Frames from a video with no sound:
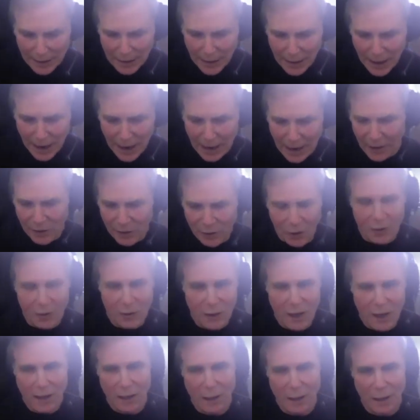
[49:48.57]
and he started
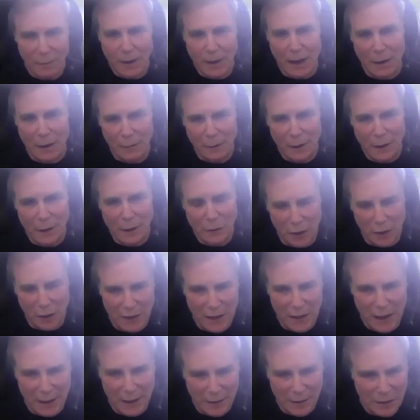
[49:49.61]
talking about he was a
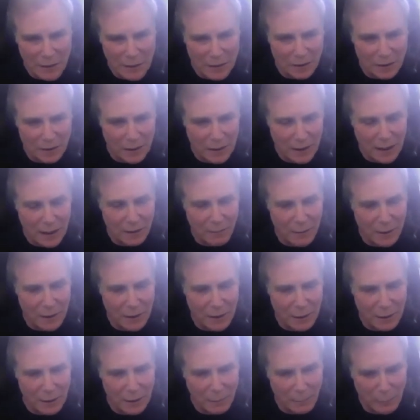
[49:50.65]
dentist, and he had been
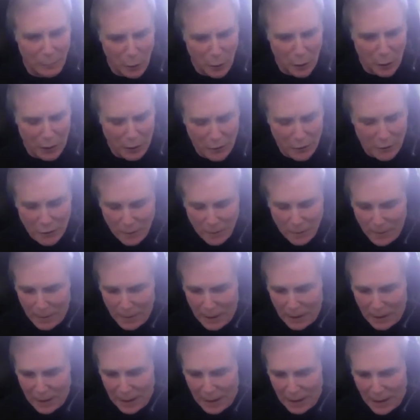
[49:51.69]
in the Marines
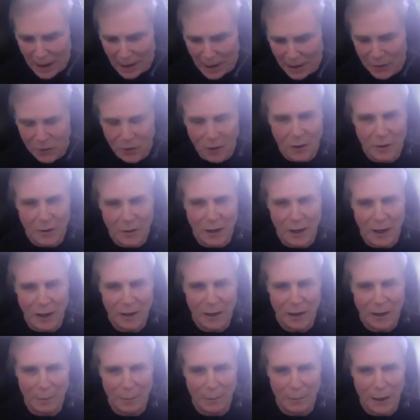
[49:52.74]
and he started
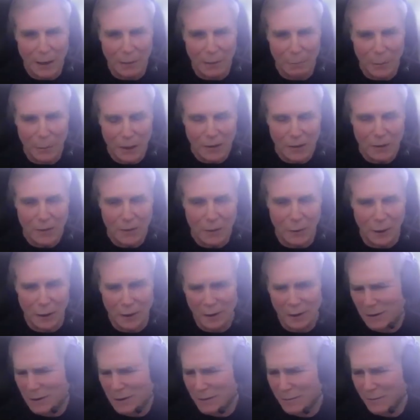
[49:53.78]
talking about Bitcoin.
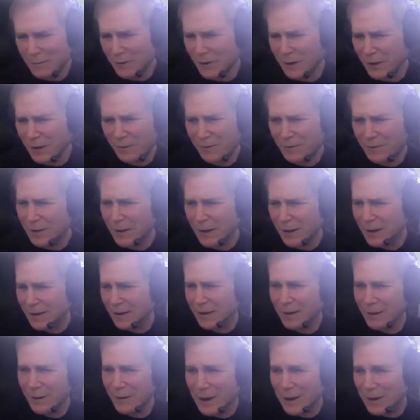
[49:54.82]
And I'm going, uh, you
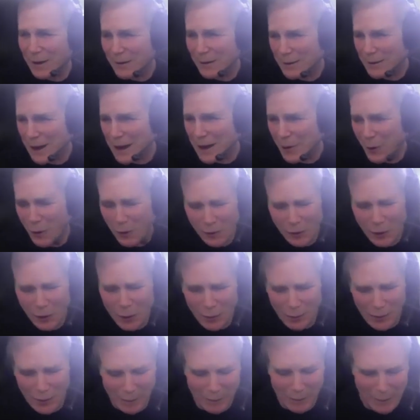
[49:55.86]
know, I, I know a little
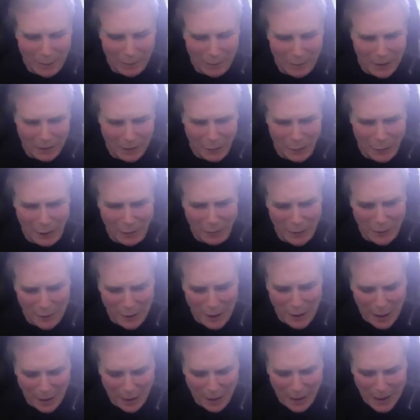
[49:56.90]
bit about Bitcoin, but
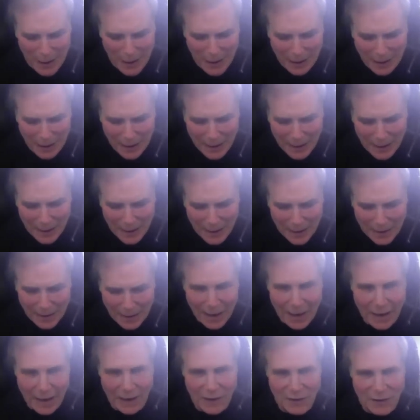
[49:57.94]
not a lot.
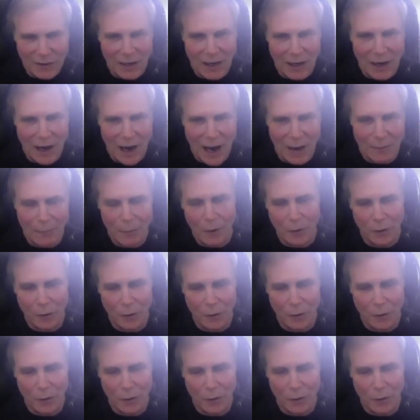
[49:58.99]
And he said, I put